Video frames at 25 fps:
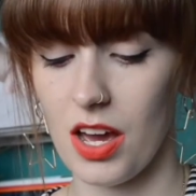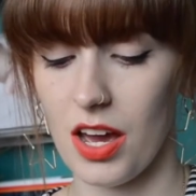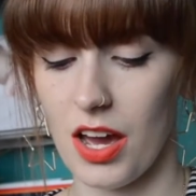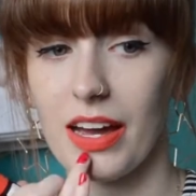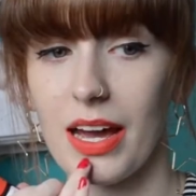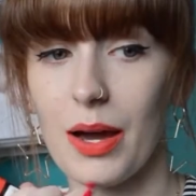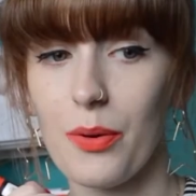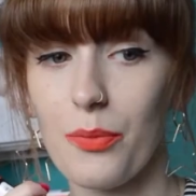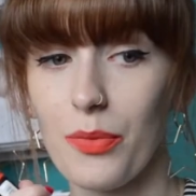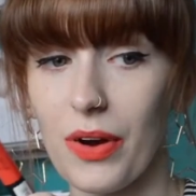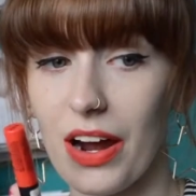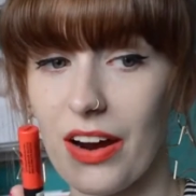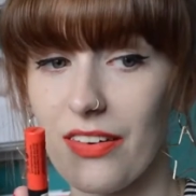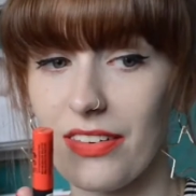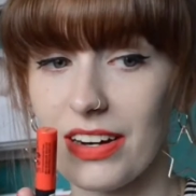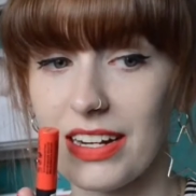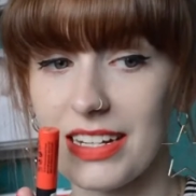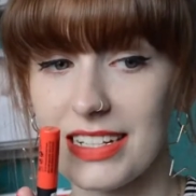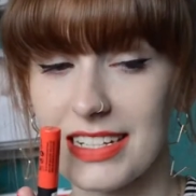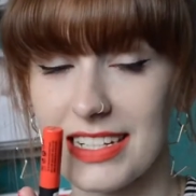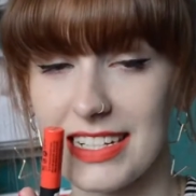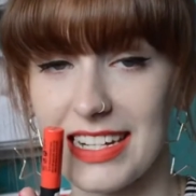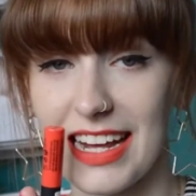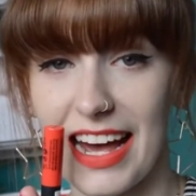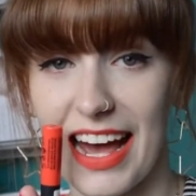I am wearing
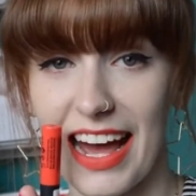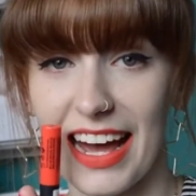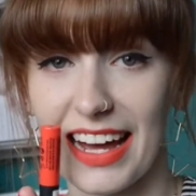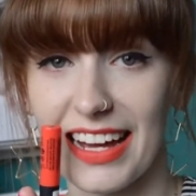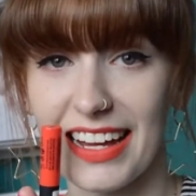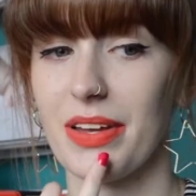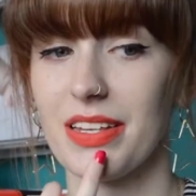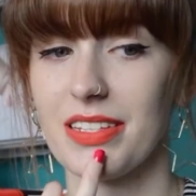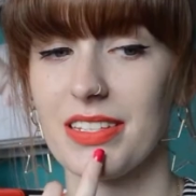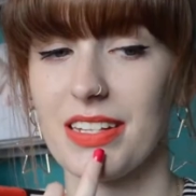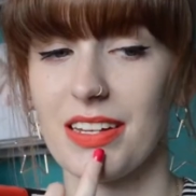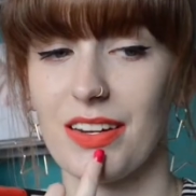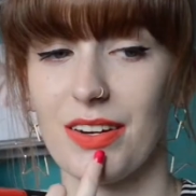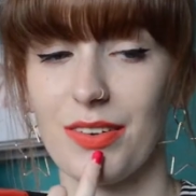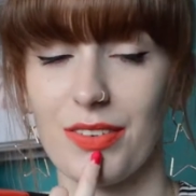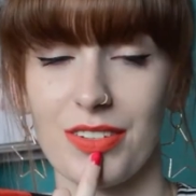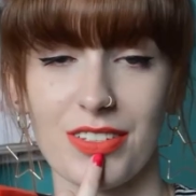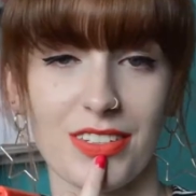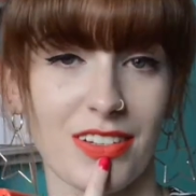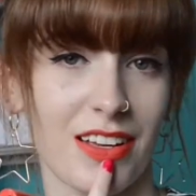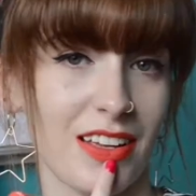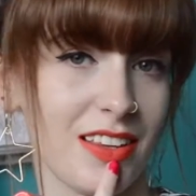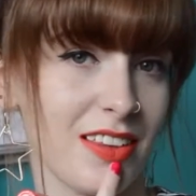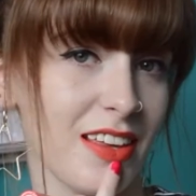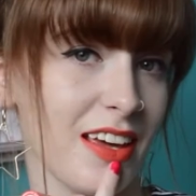it today. Basically it
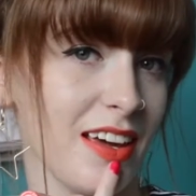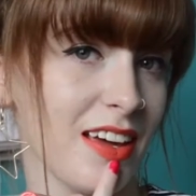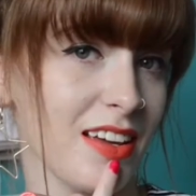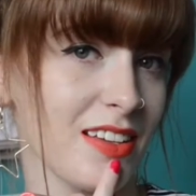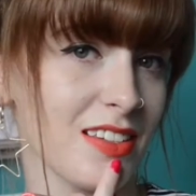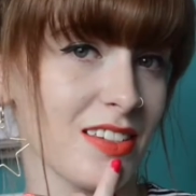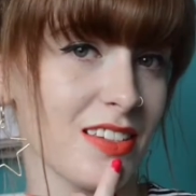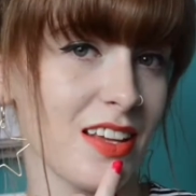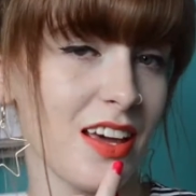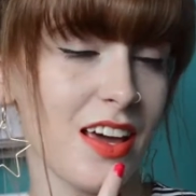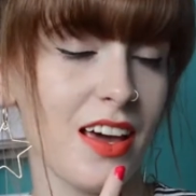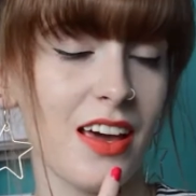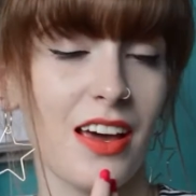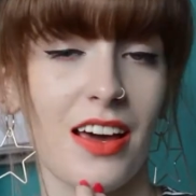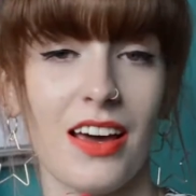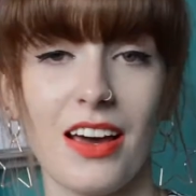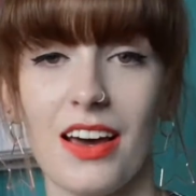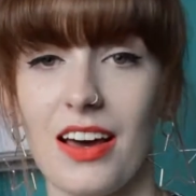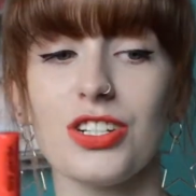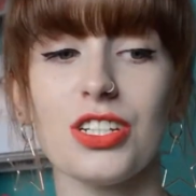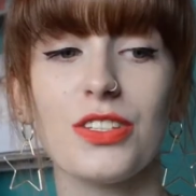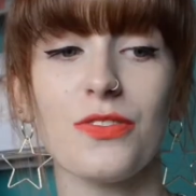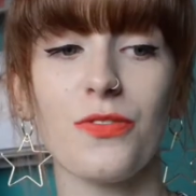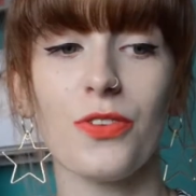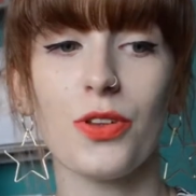looks like this.
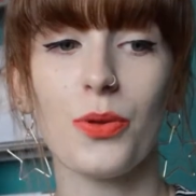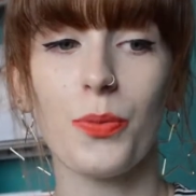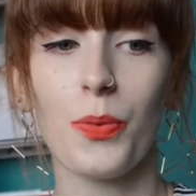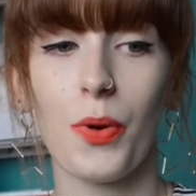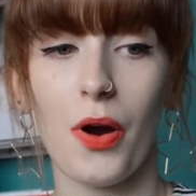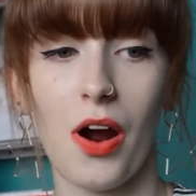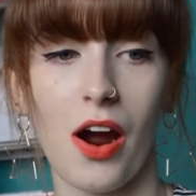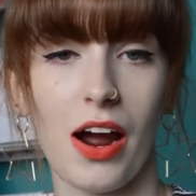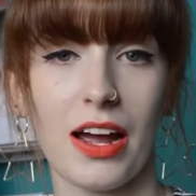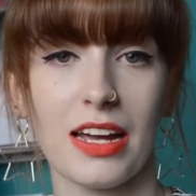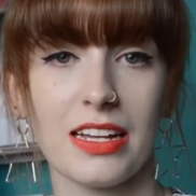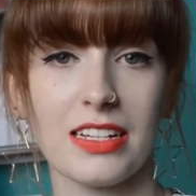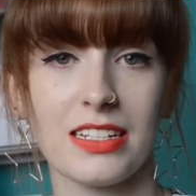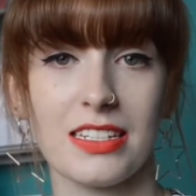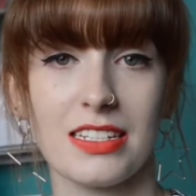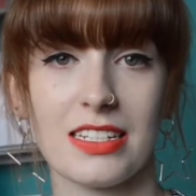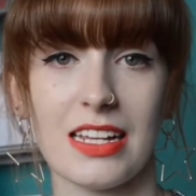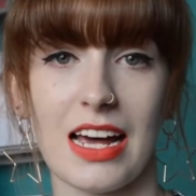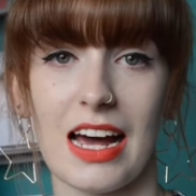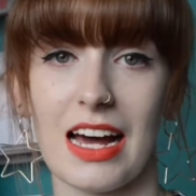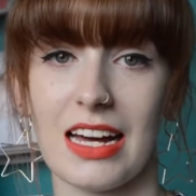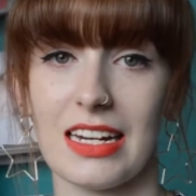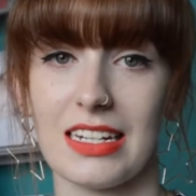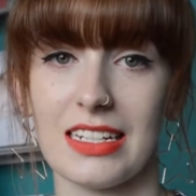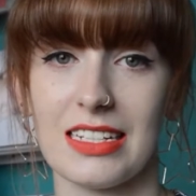Just for the price
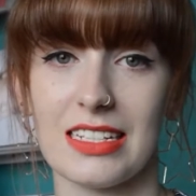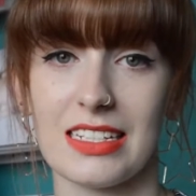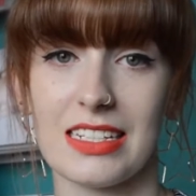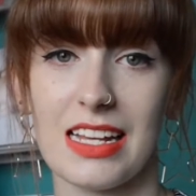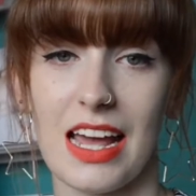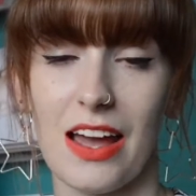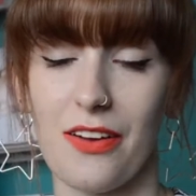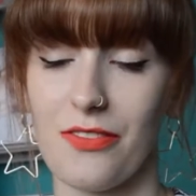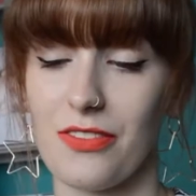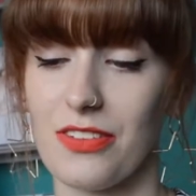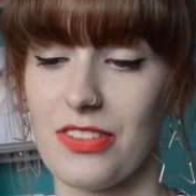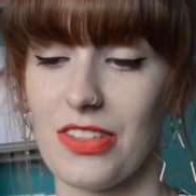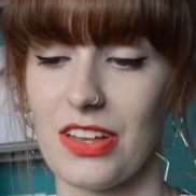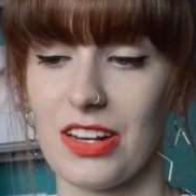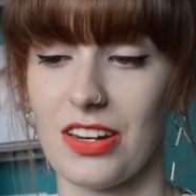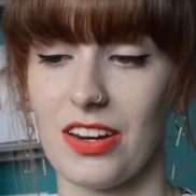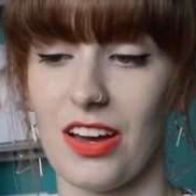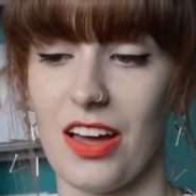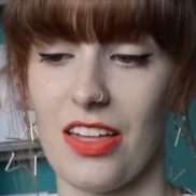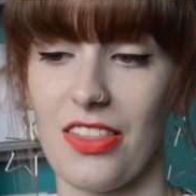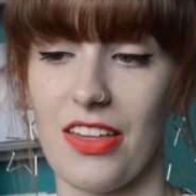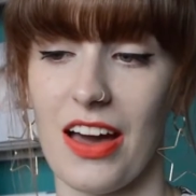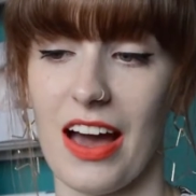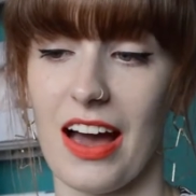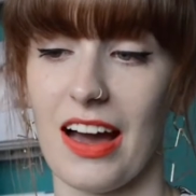and everything
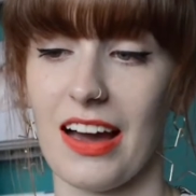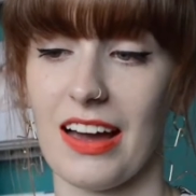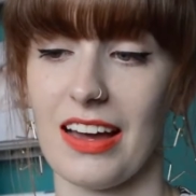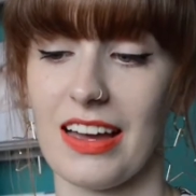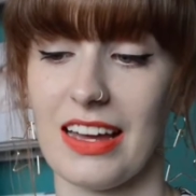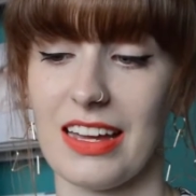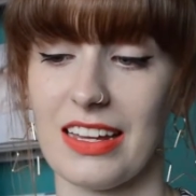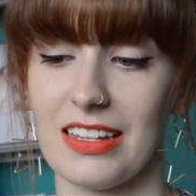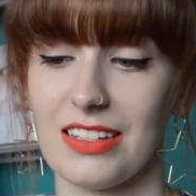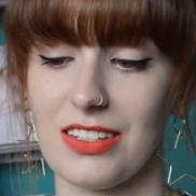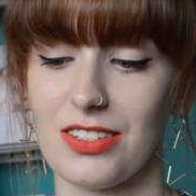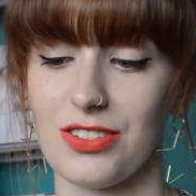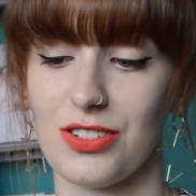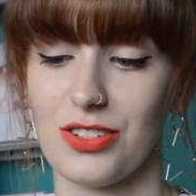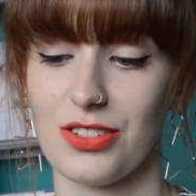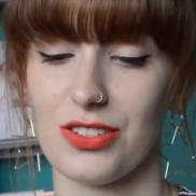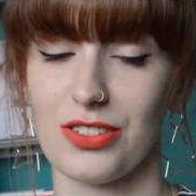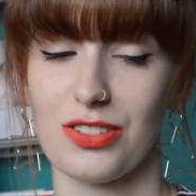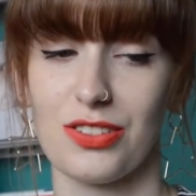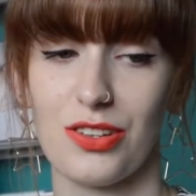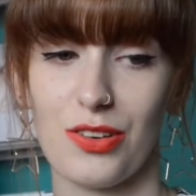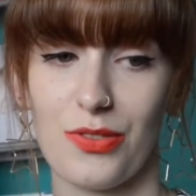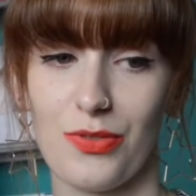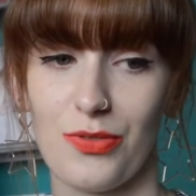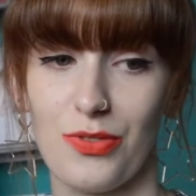like that, it's
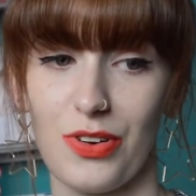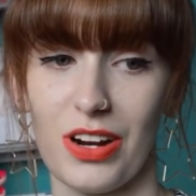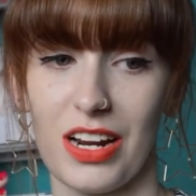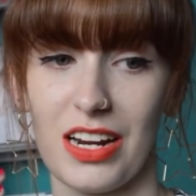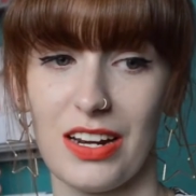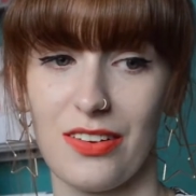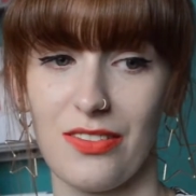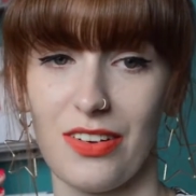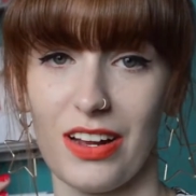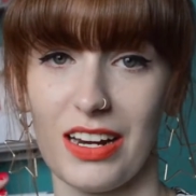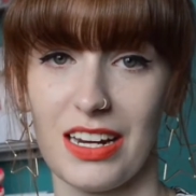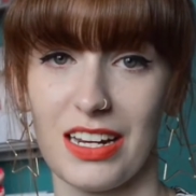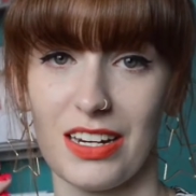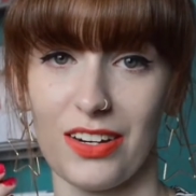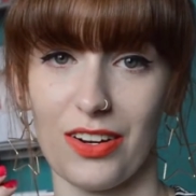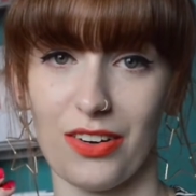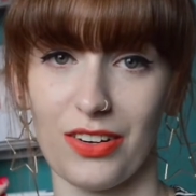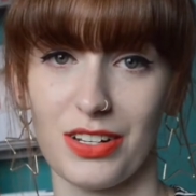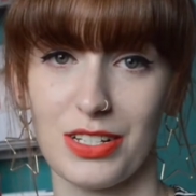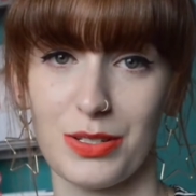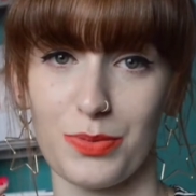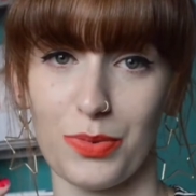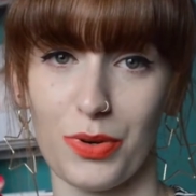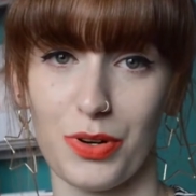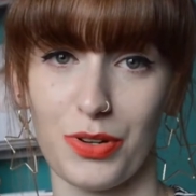just a really, really
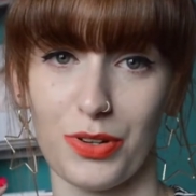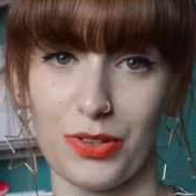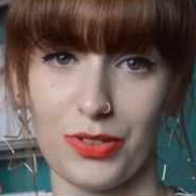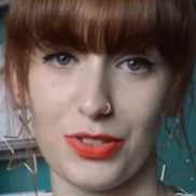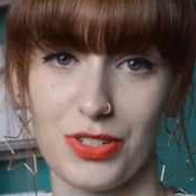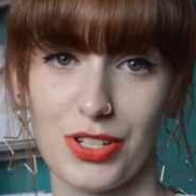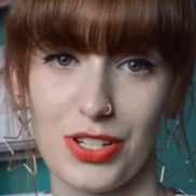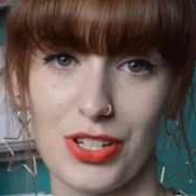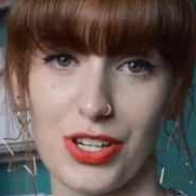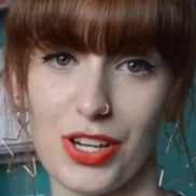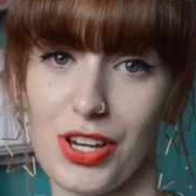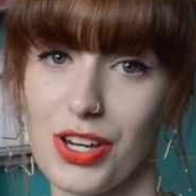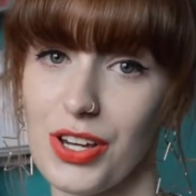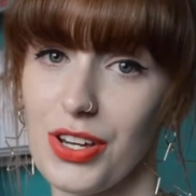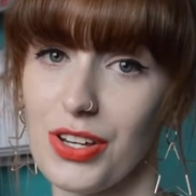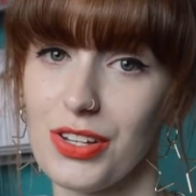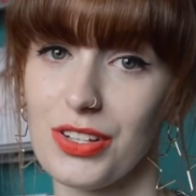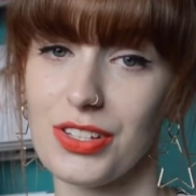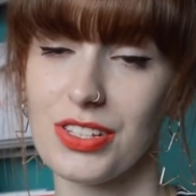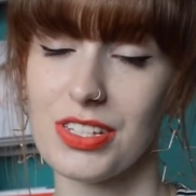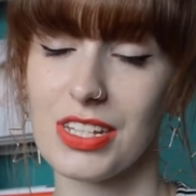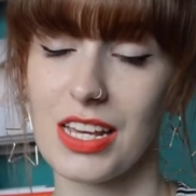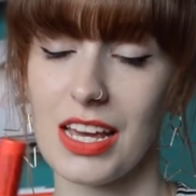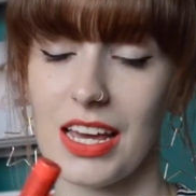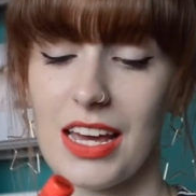nice product to
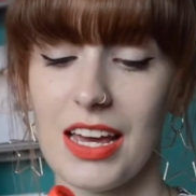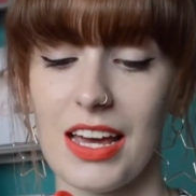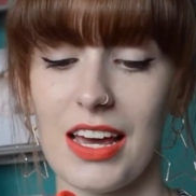use.